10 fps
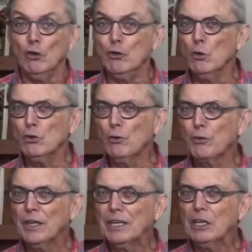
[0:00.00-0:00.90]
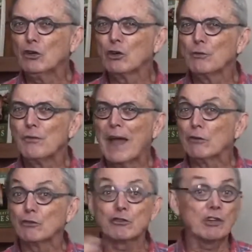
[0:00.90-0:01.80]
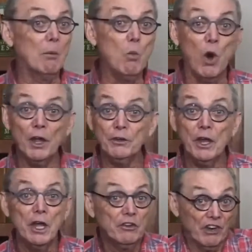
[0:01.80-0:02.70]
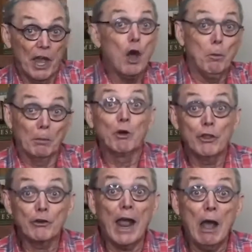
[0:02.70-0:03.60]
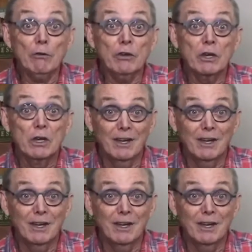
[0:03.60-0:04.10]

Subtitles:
Don't you think he could have found someone to help a brother out